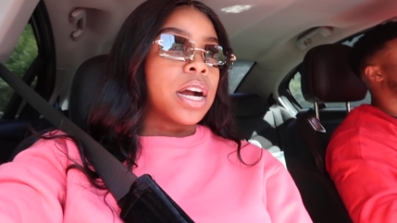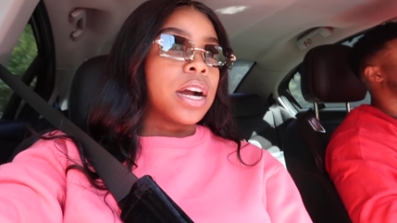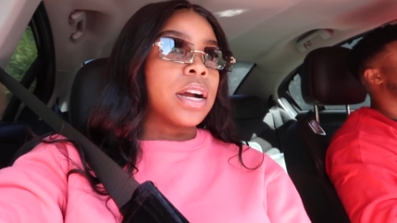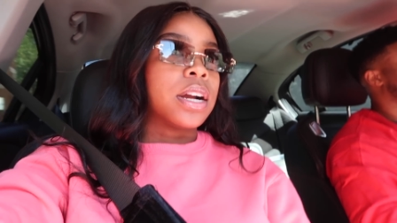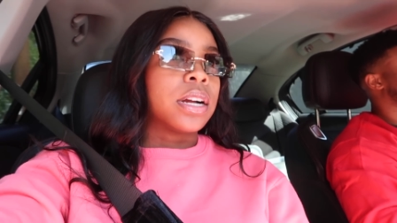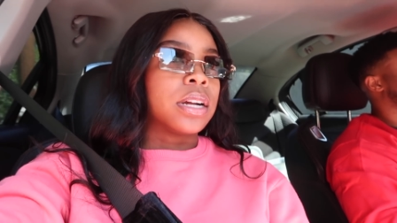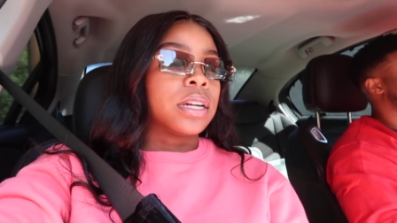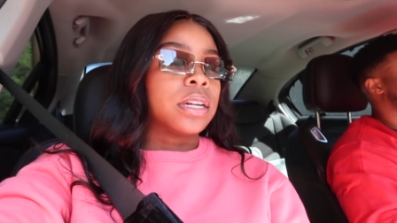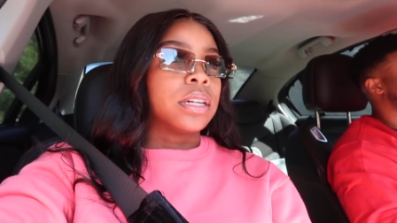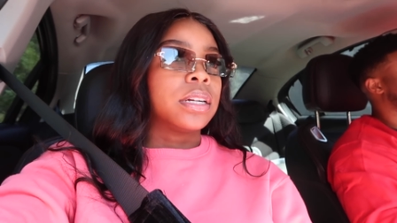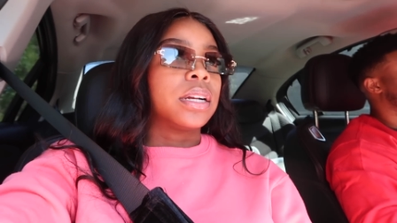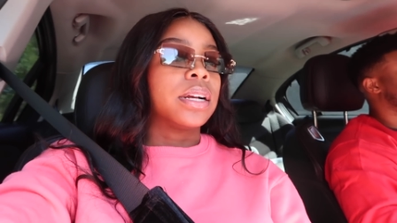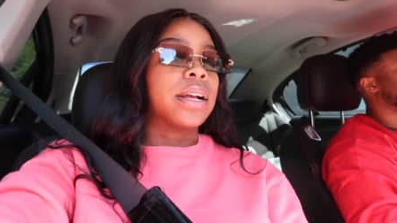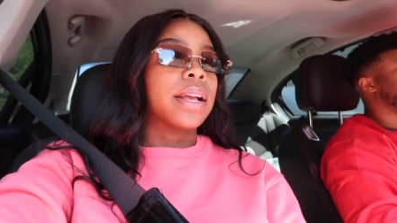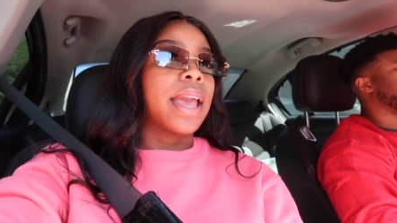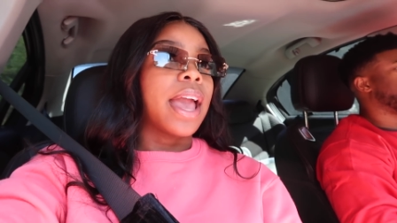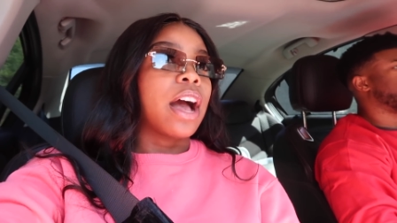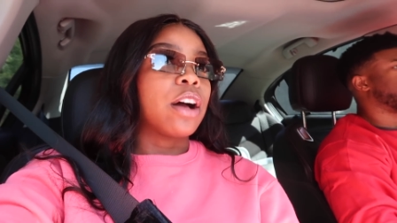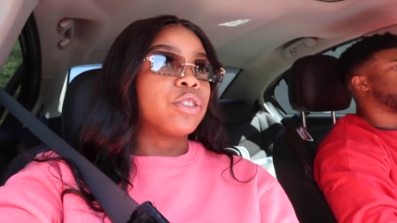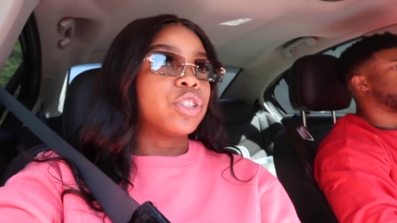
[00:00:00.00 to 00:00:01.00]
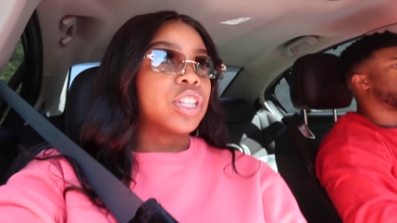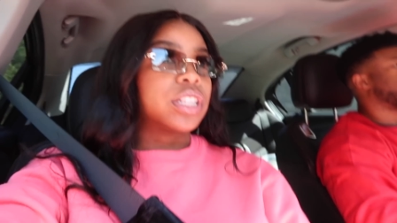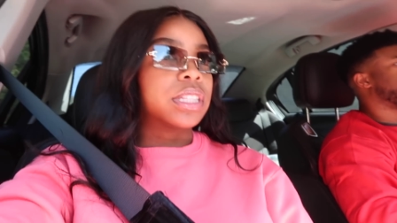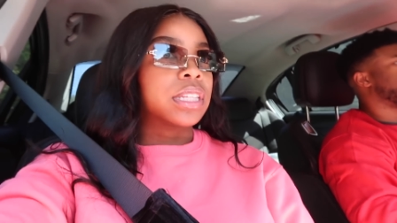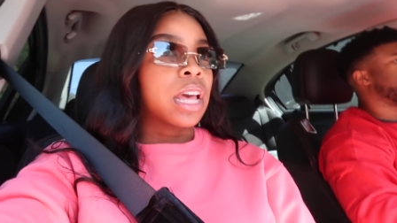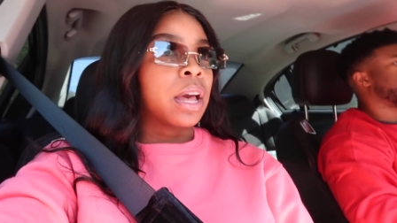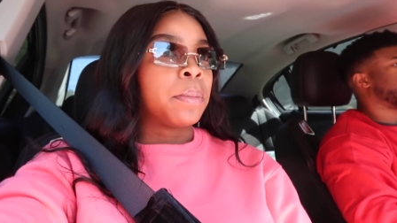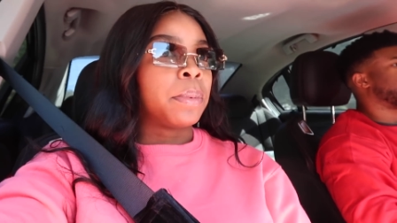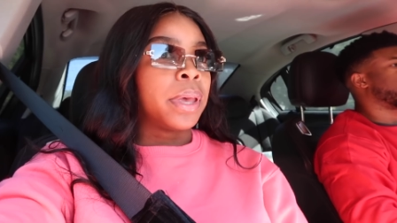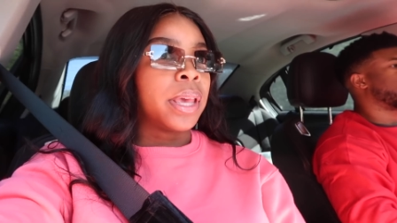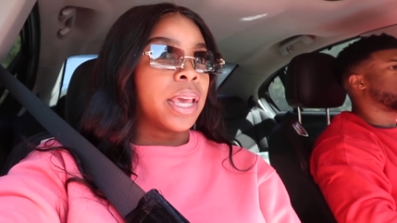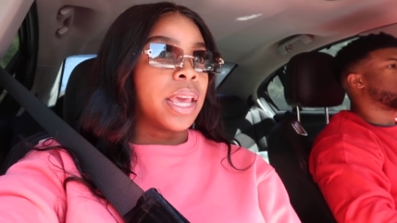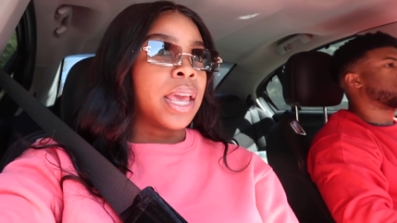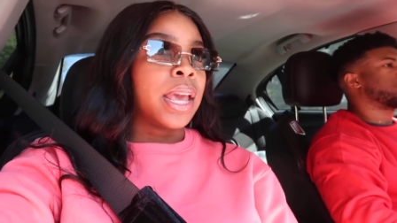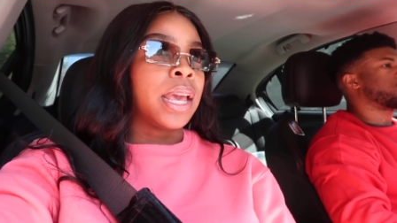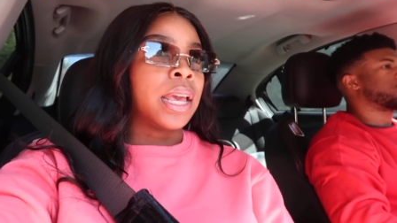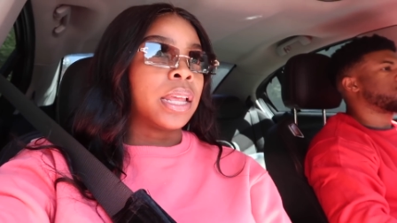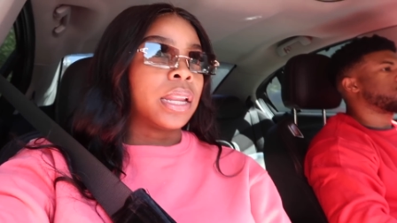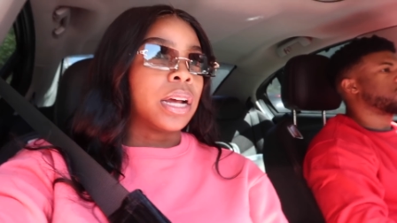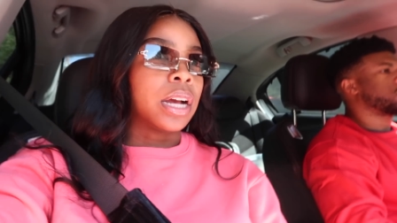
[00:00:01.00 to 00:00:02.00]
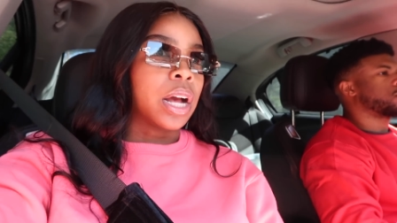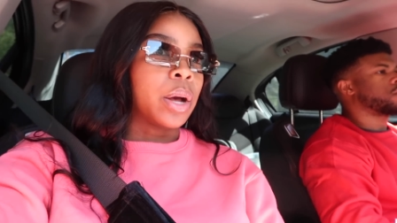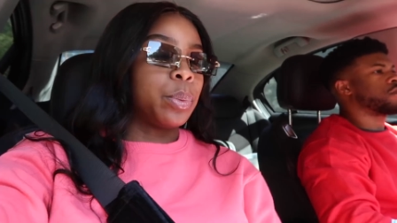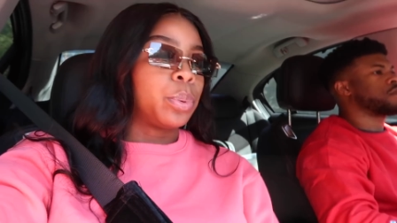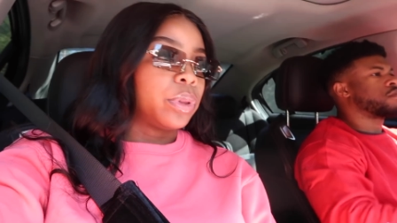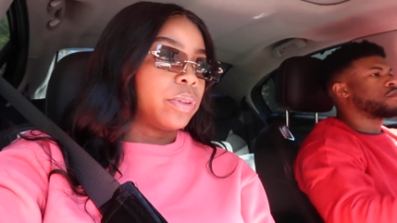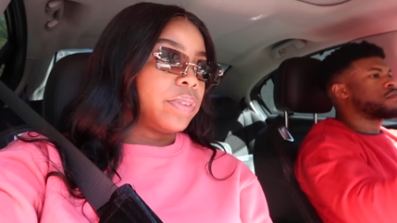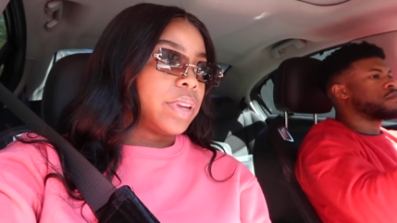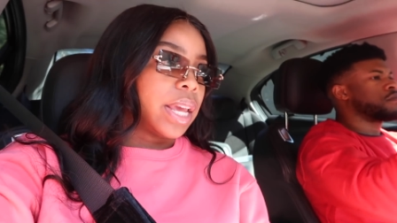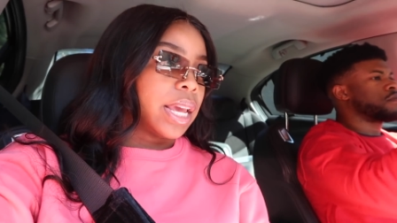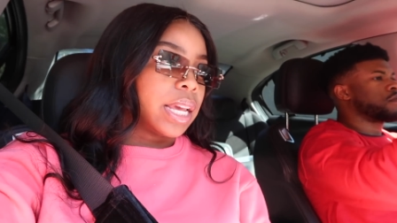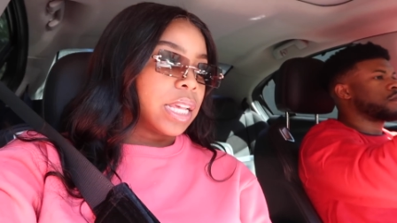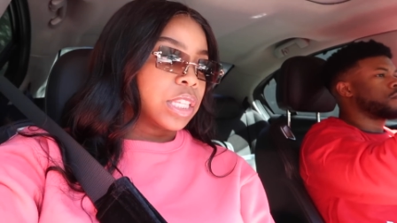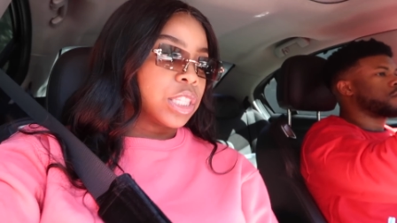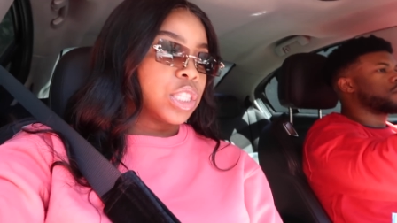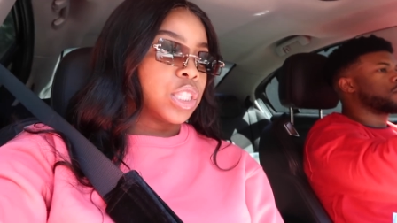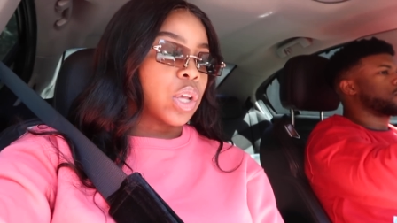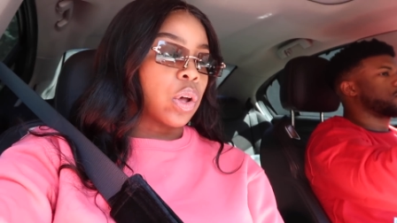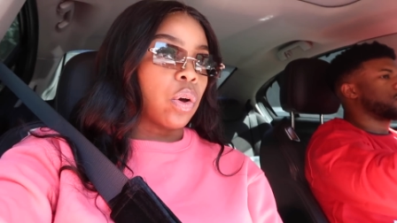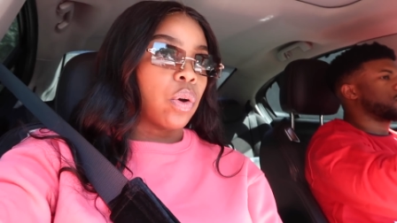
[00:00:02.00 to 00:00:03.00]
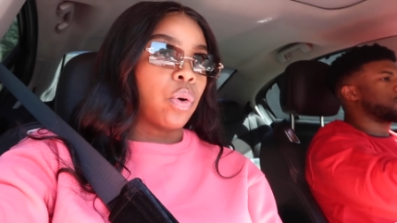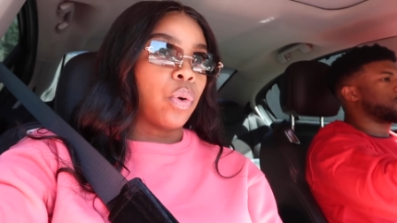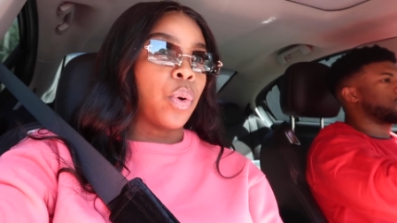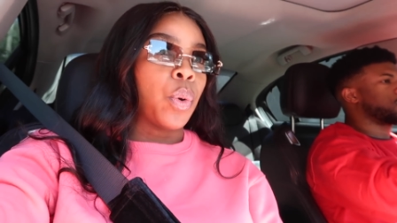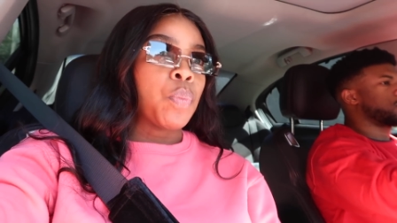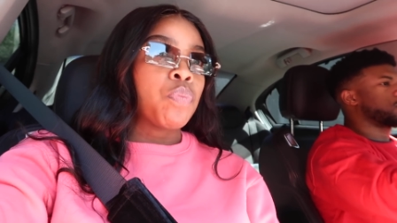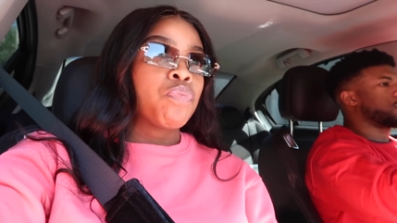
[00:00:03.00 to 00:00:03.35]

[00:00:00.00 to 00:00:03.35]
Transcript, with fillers: our couch is coming in a couple of days so